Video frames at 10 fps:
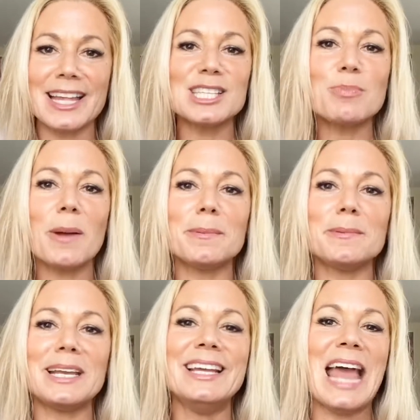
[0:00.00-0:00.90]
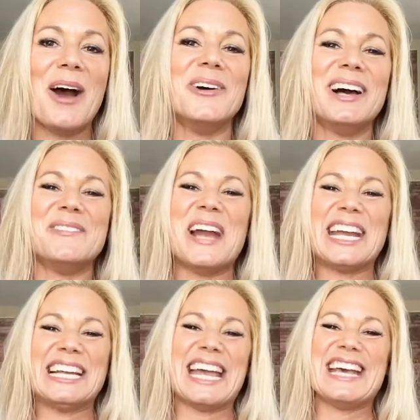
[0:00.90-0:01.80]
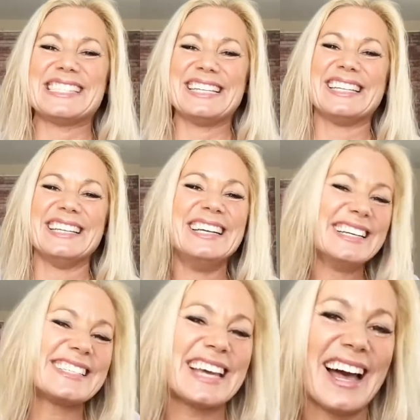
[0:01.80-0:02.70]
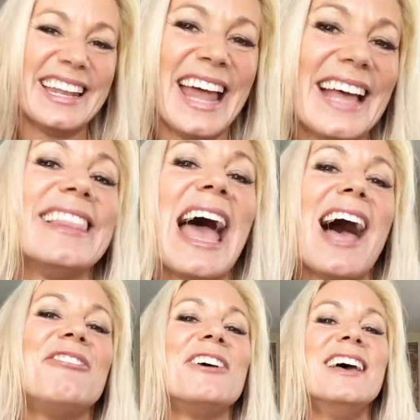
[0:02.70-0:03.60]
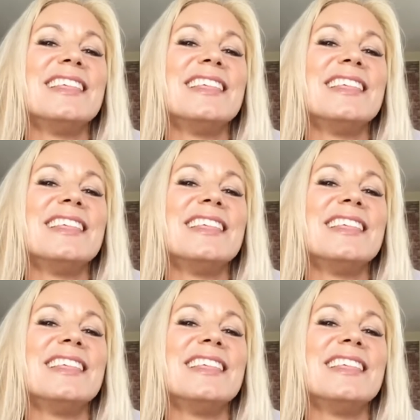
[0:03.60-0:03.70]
And it's probably now I'm recognizing Scott and I laugh.